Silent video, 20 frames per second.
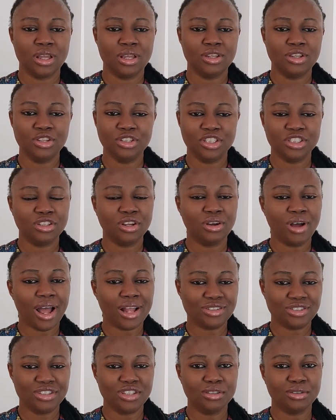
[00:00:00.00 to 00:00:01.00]
you did not
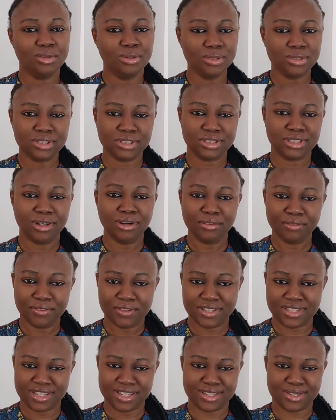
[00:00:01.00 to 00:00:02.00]
actually go to the
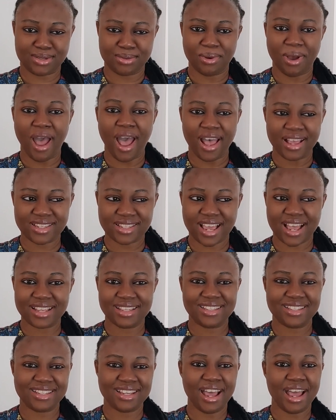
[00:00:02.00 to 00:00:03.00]
offices to ask at
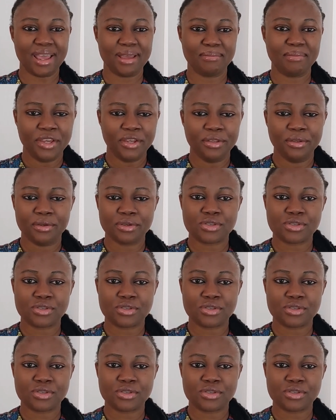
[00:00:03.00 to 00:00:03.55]
the time, you know.